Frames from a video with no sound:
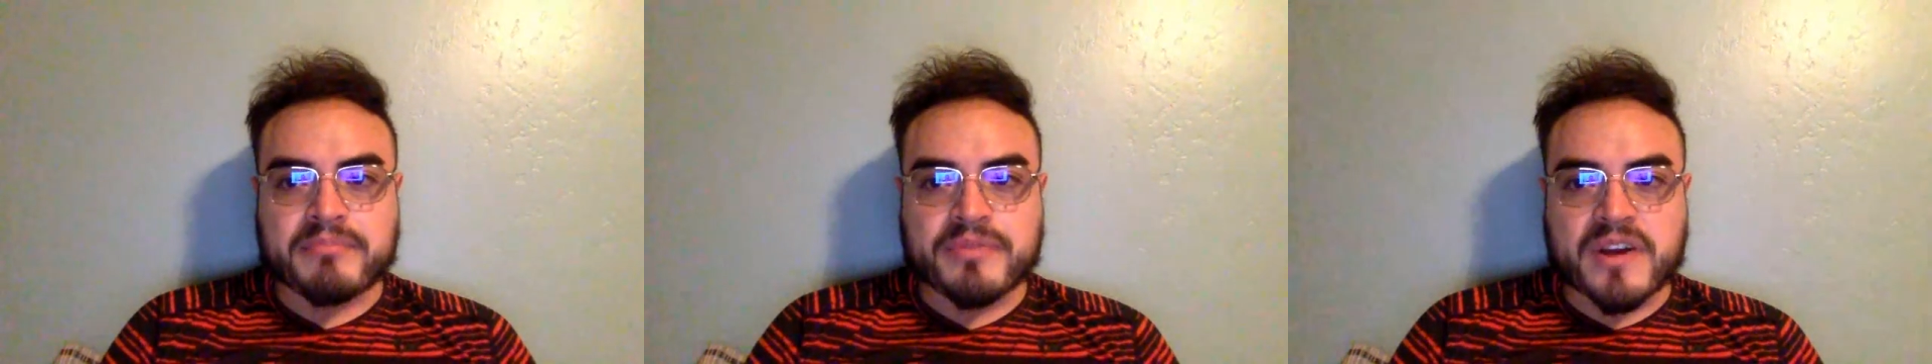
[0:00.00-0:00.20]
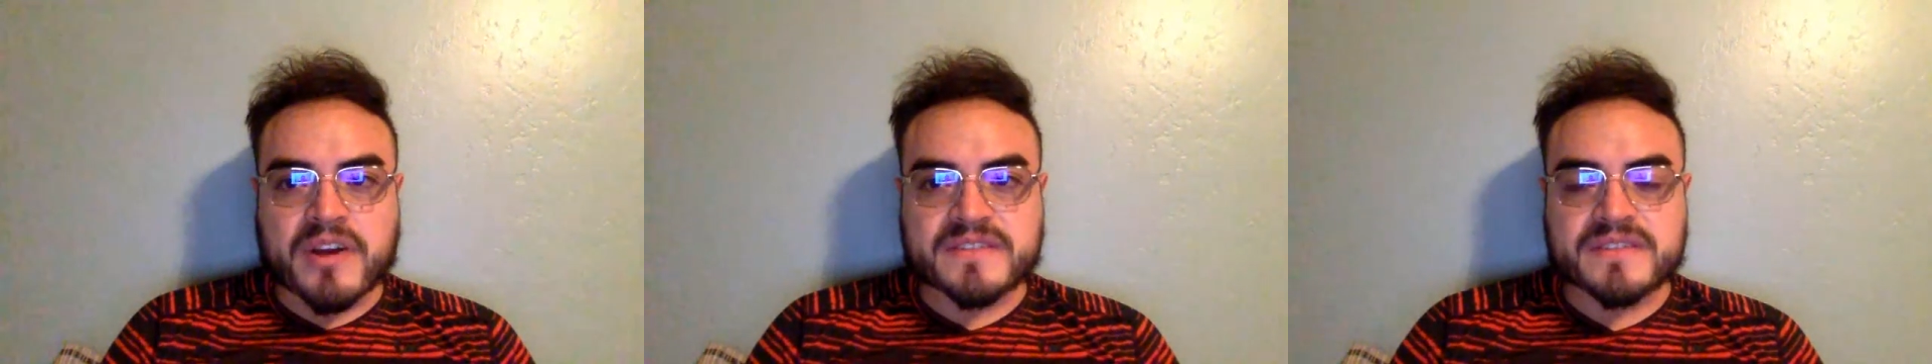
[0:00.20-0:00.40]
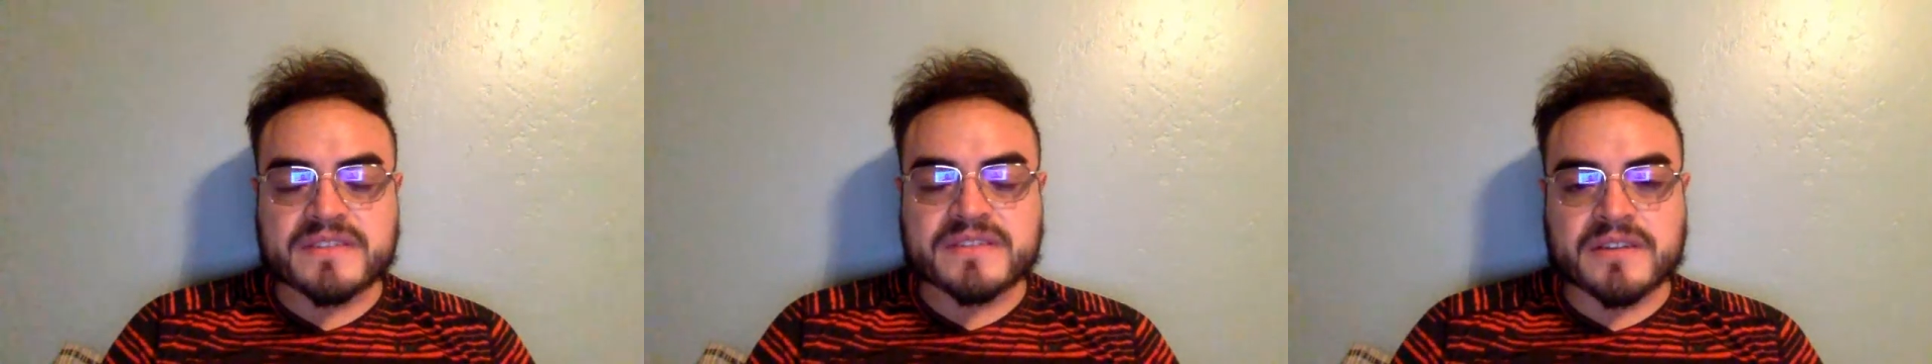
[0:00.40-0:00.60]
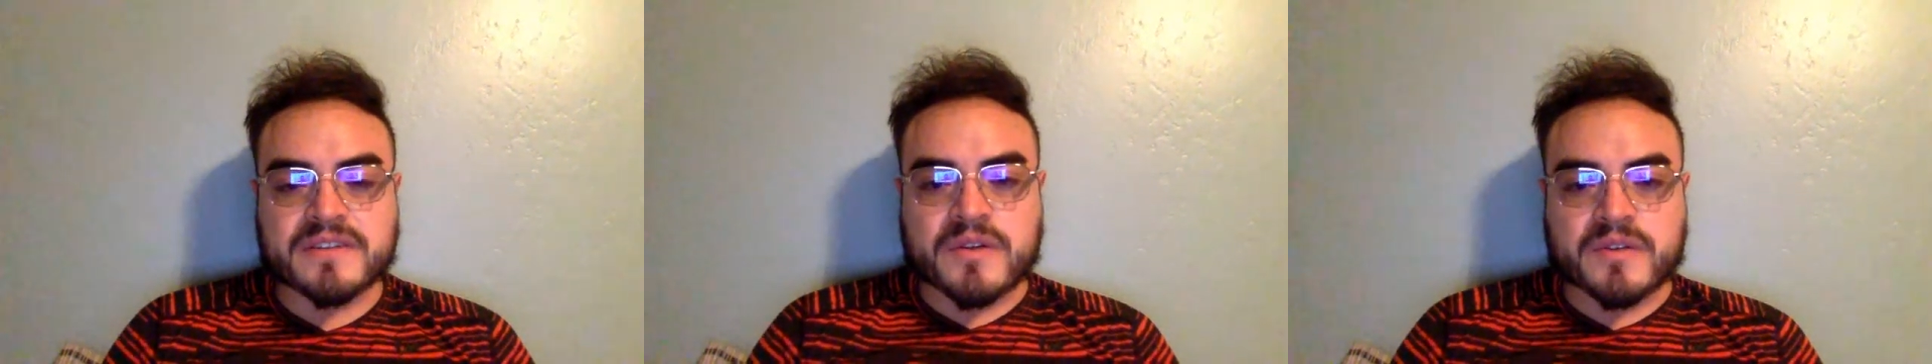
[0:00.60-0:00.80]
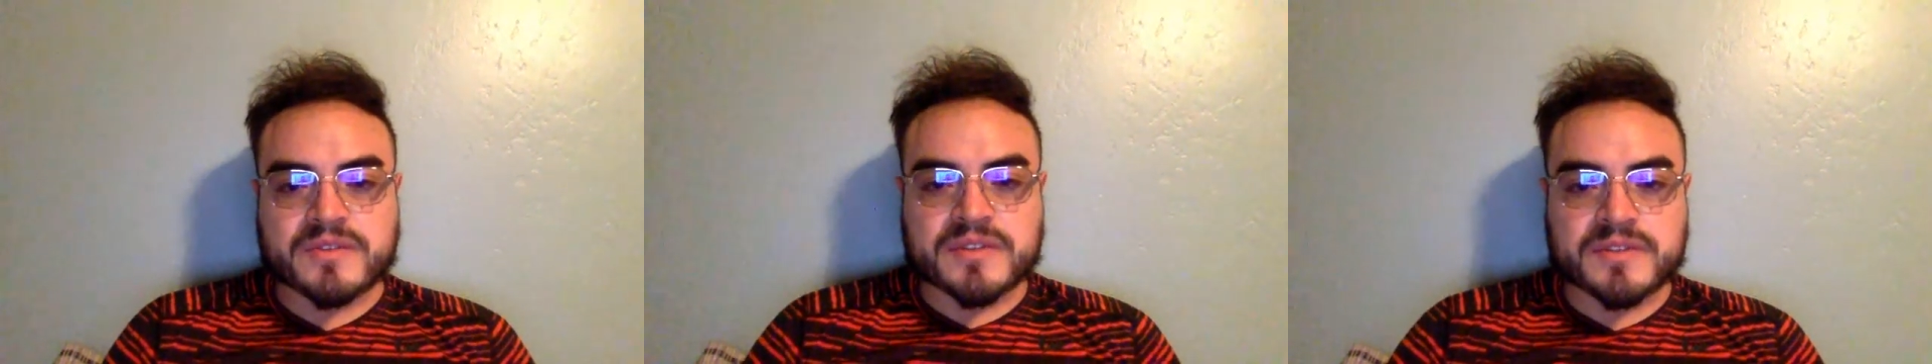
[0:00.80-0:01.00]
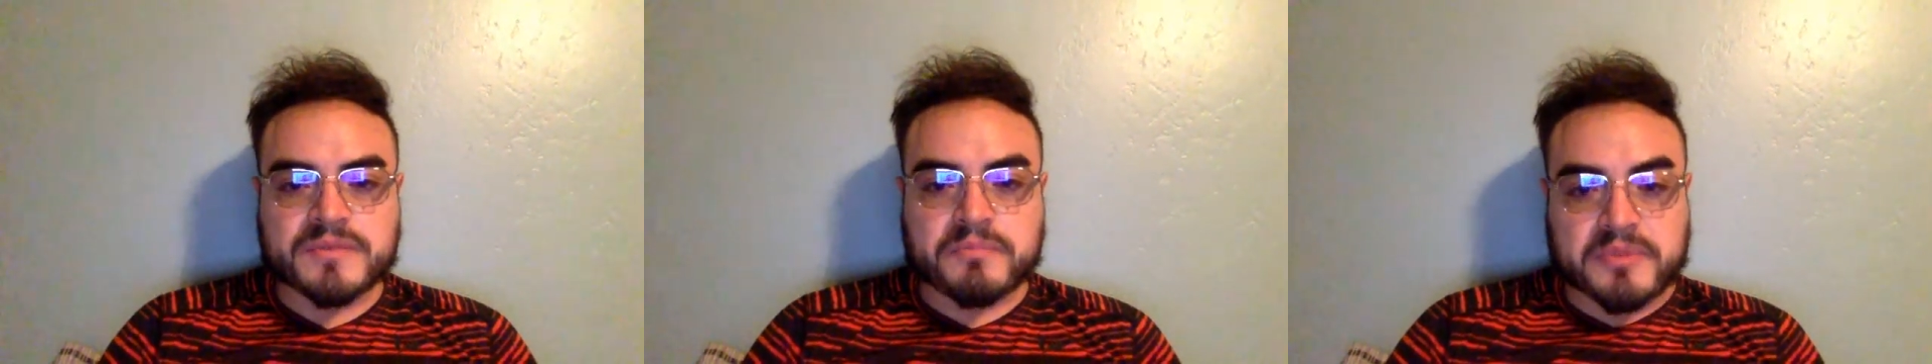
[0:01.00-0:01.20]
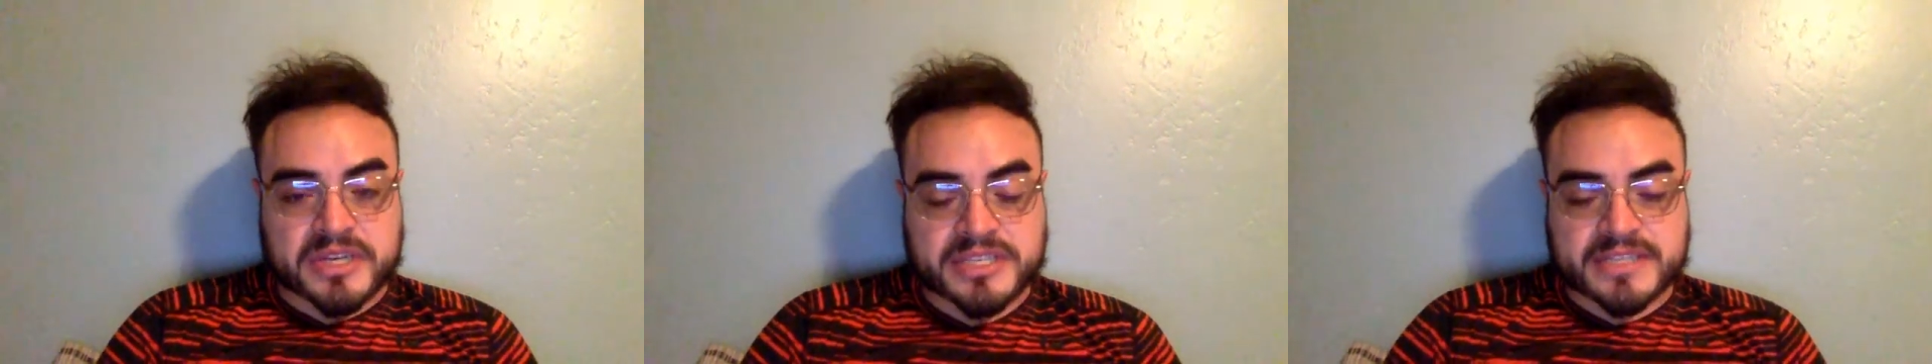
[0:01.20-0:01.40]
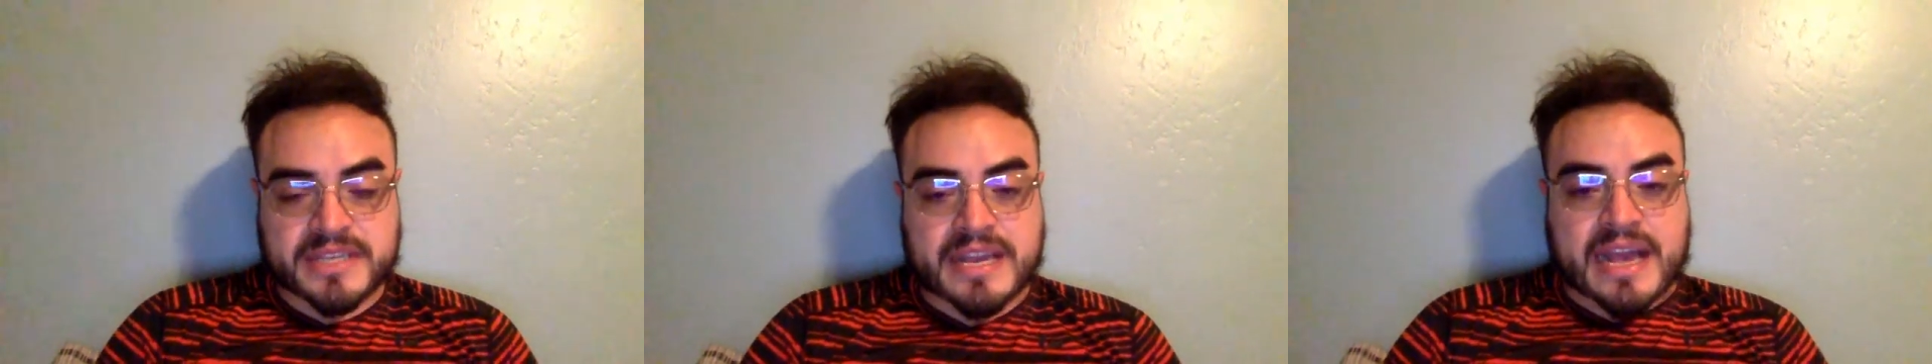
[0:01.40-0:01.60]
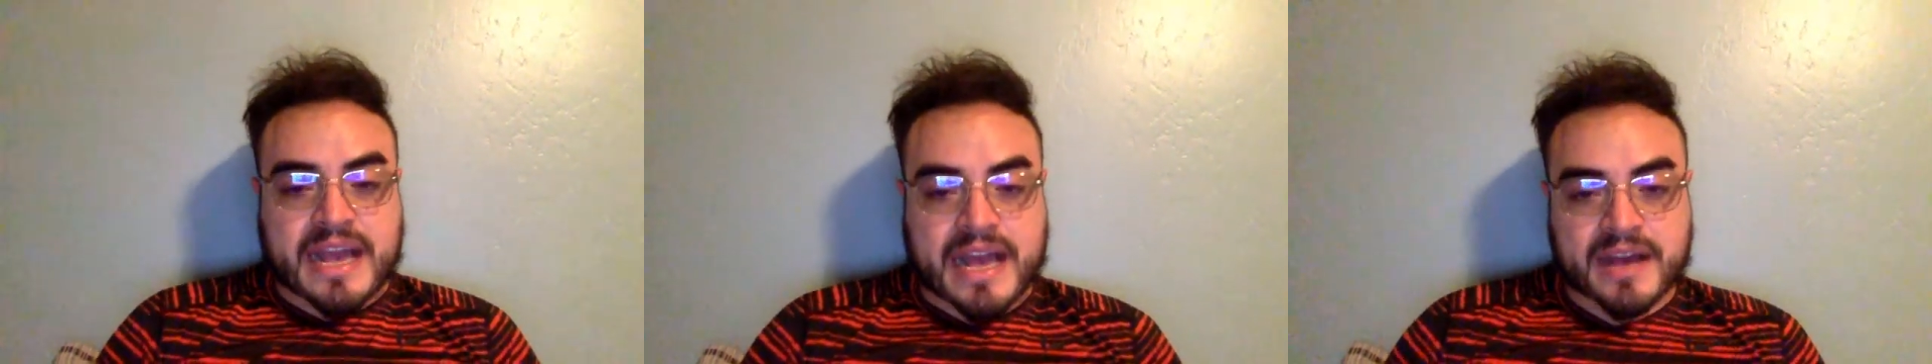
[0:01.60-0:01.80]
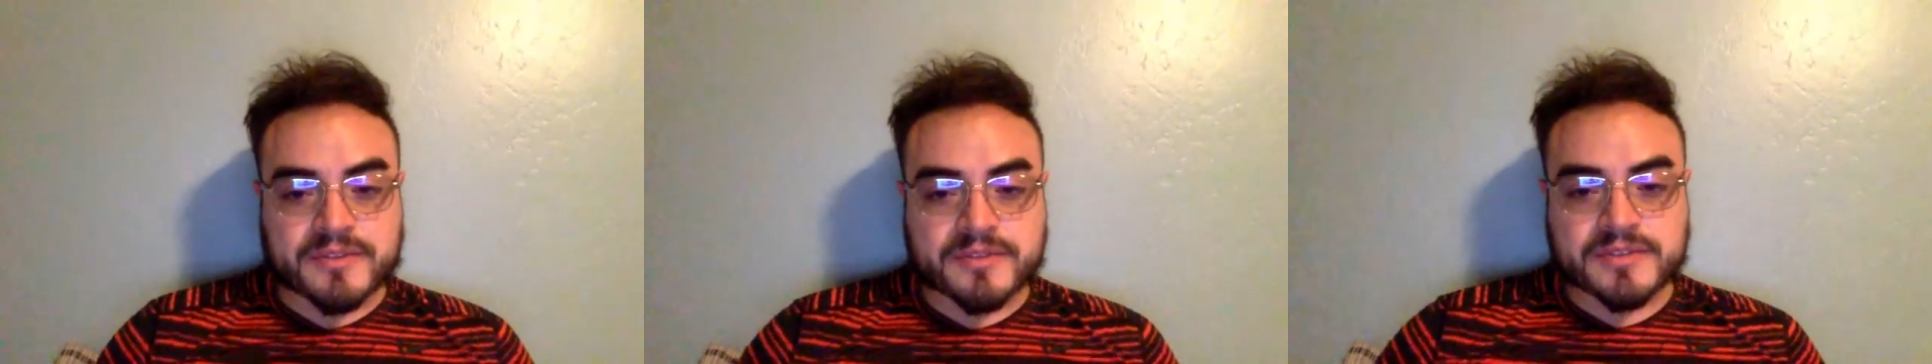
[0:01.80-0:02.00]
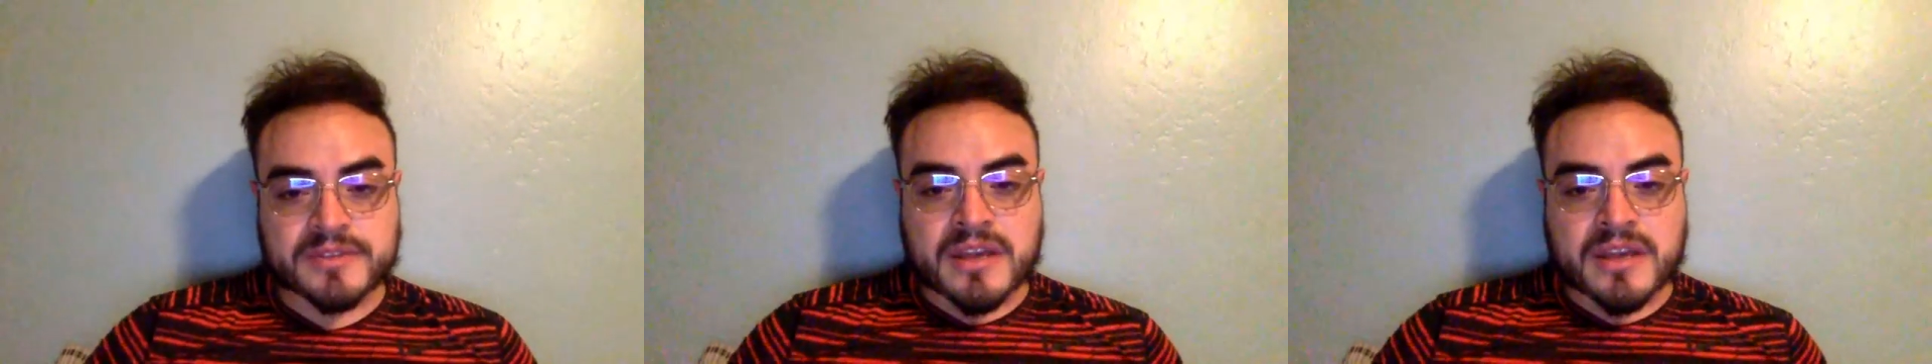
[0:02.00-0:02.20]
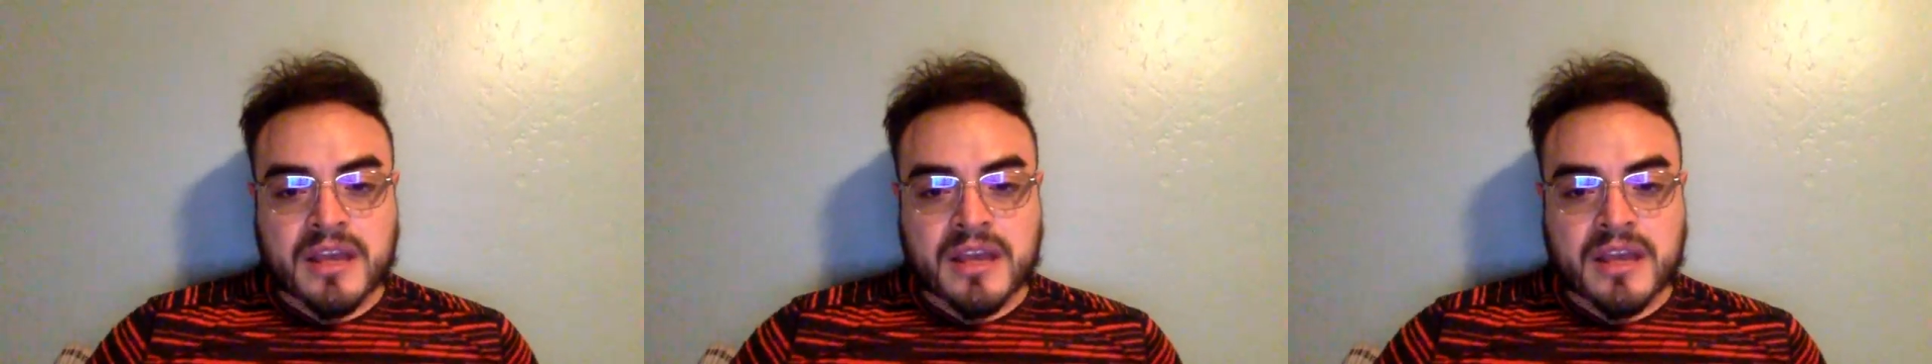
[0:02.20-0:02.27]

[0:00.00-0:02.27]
process that goes into purchasing a house.